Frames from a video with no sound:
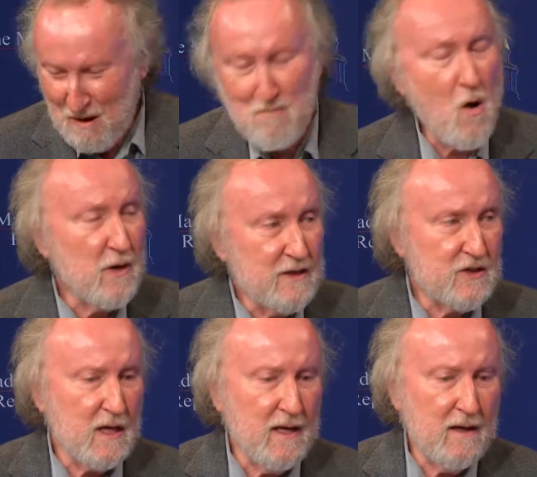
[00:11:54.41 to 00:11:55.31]
Mona is
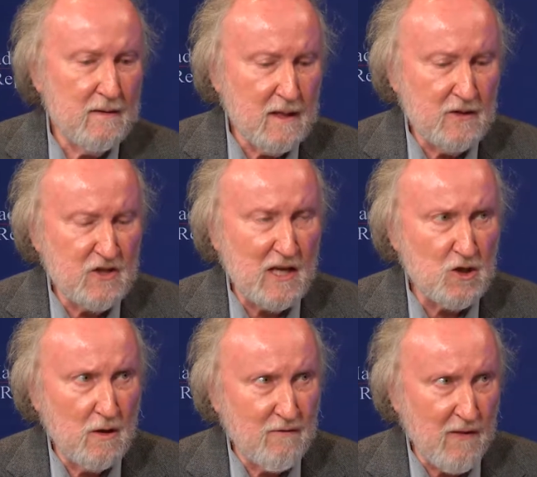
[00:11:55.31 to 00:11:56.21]

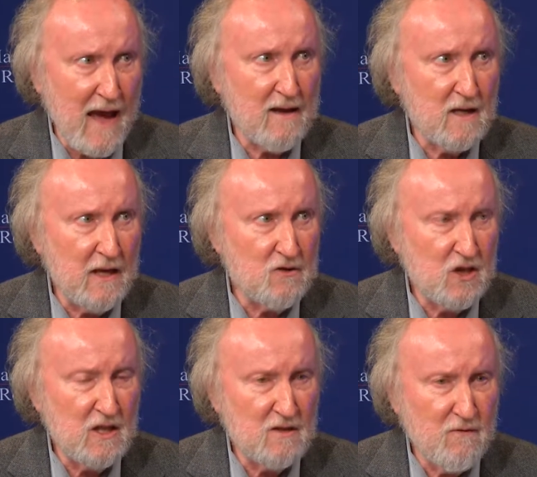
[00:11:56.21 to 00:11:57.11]
essential for that, and
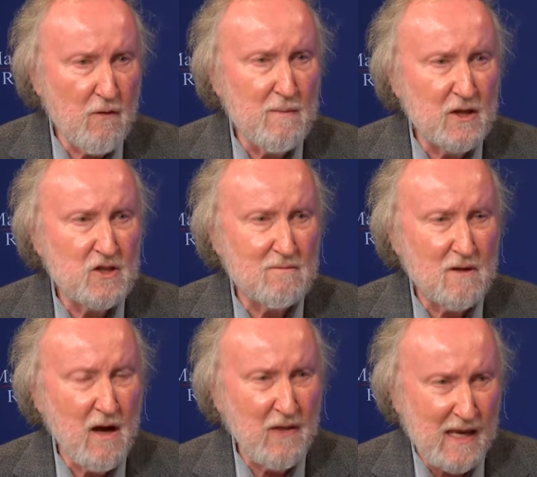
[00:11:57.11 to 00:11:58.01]
she's very much
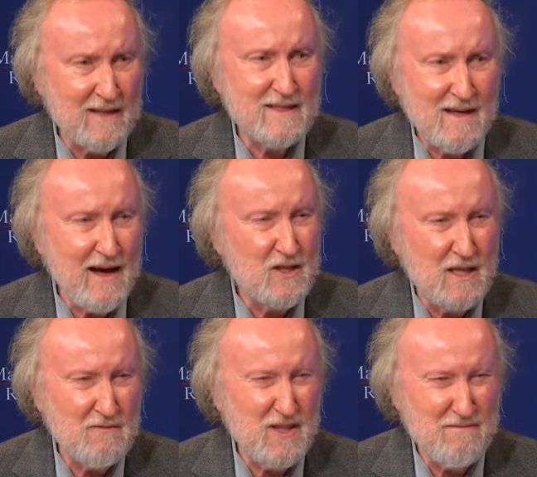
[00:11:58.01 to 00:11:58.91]
on the inside.
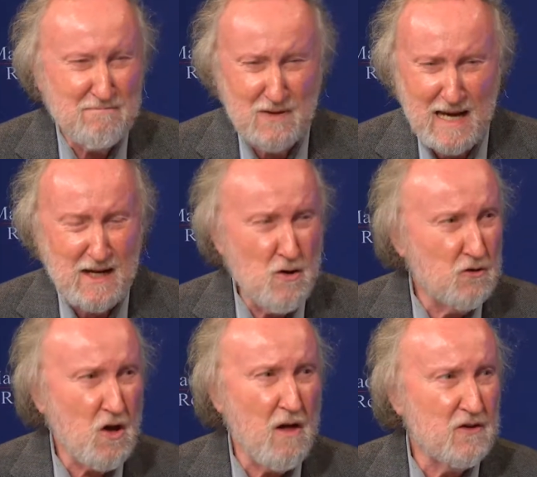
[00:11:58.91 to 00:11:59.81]
She kind of
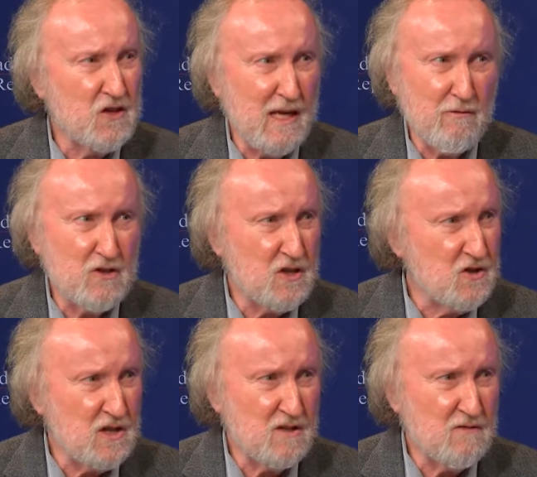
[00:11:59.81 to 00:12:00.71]
knows all the secrets, and
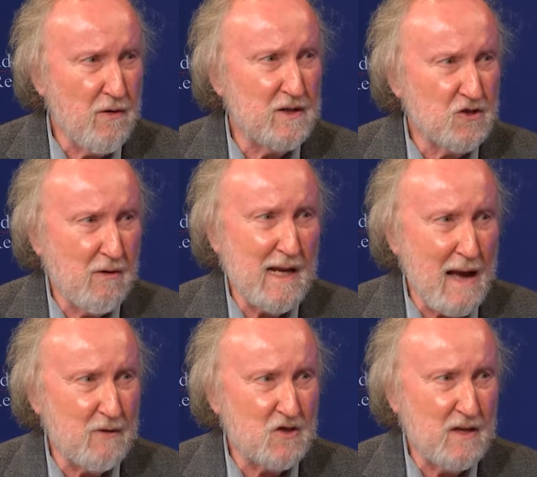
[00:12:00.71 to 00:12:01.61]
she's discreet,
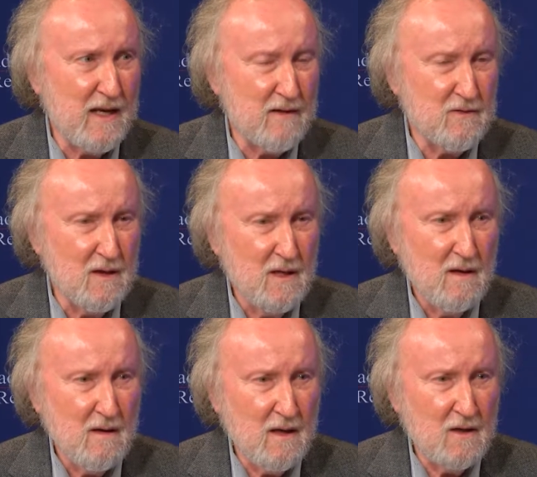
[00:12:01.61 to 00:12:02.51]
obviously, and
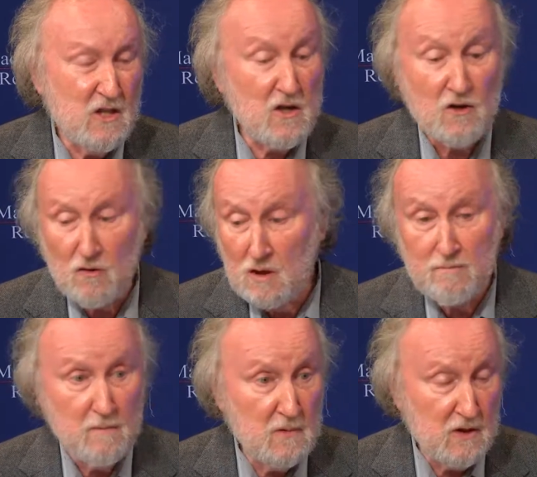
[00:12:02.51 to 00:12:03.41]
she's also good.
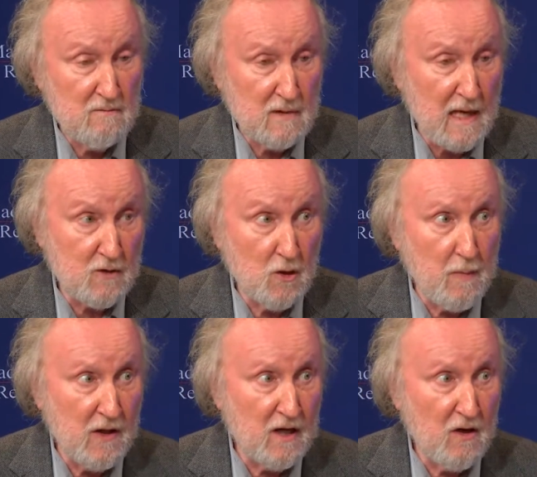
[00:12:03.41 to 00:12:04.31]
She's got good
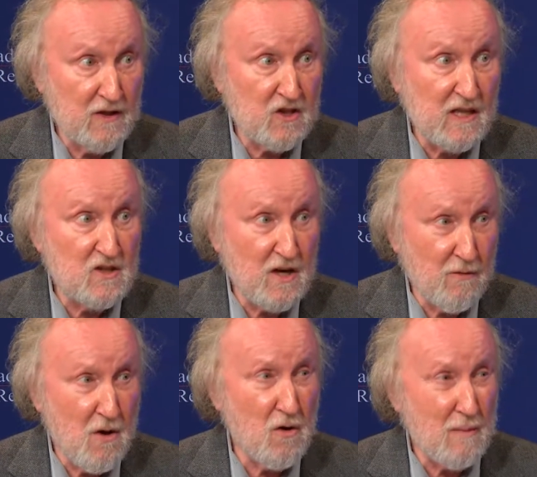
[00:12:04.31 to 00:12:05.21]
political instincts on
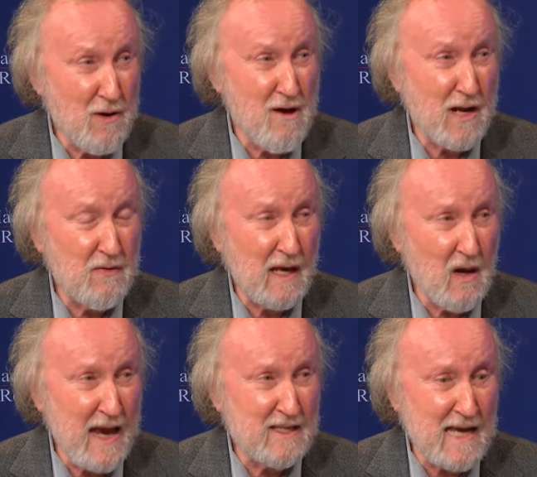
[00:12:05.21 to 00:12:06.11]
her own, and Brown, I think,
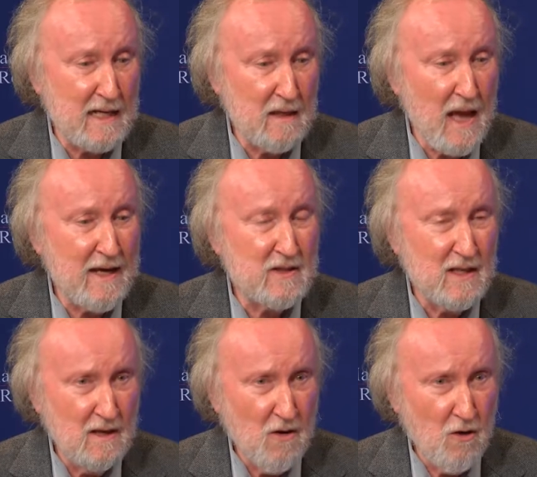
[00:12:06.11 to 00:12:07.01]
likes that. He likes
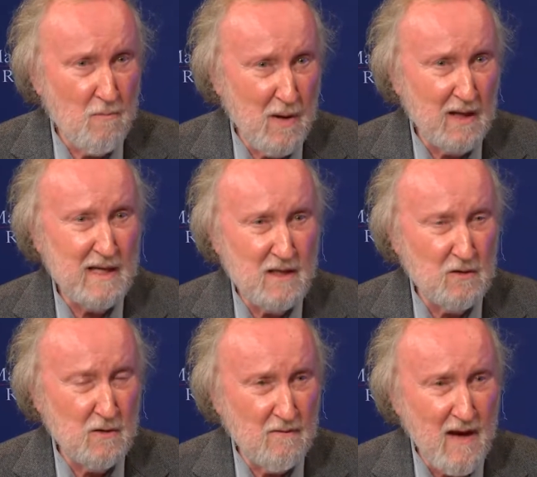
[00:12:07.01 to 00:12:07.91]
her ability to
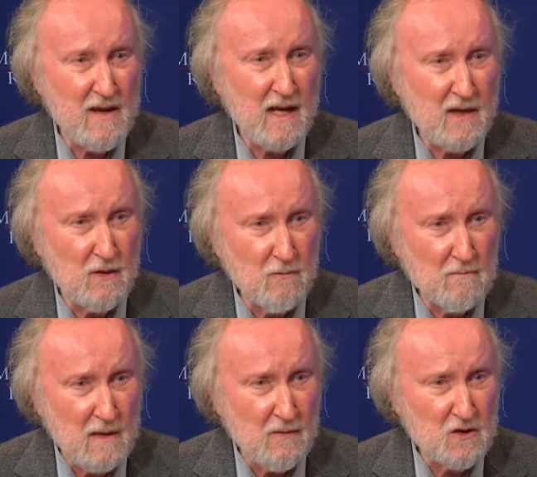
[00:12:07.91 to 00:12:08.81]
do the vetting
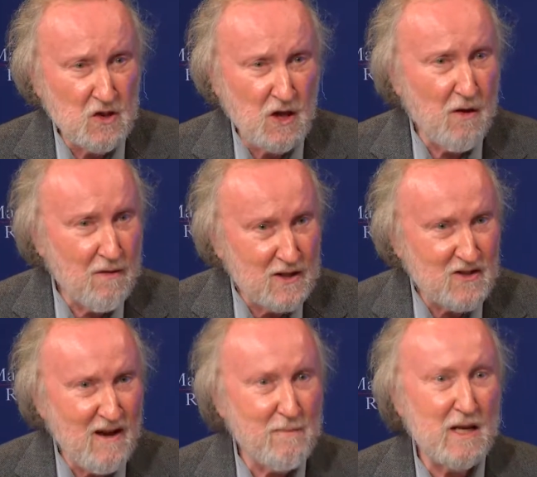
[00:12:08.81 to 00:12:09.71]
and the security
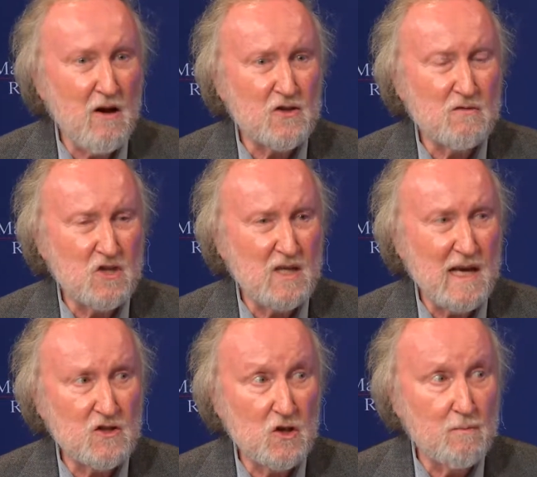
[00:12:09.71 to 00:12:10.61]
stuff, but she
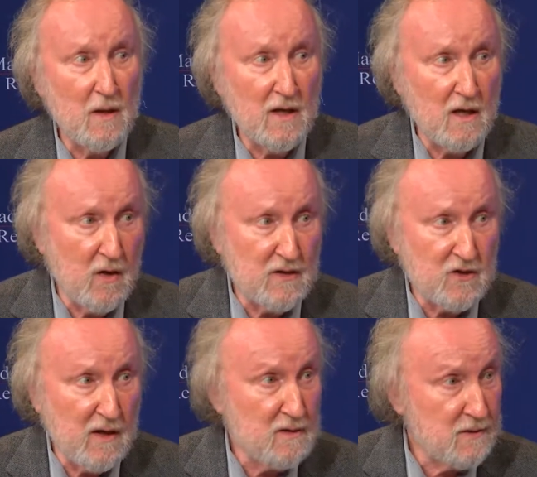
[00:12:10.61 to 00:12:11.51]
has good political instincts.